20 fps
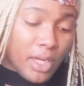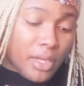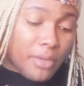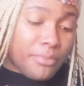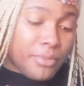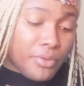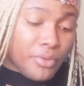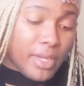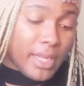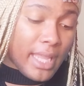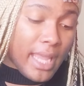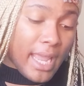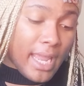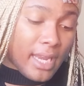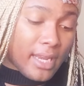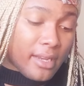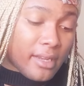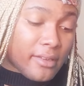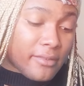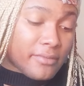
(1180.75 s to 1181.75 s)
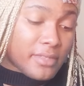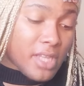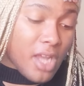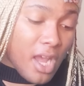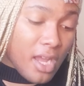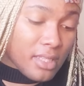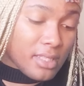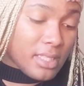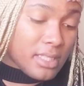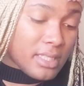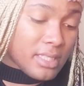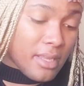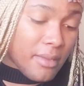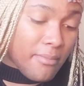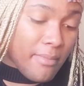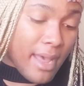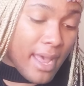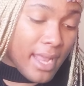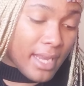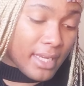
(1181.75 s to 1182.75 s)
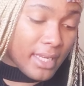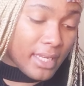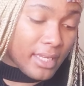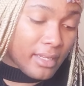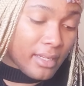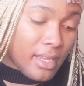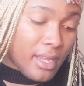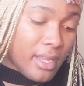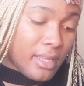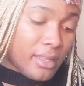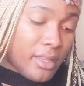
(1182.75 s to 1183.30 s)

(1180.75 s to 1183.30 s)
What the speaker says: communicative. Talk to somebody.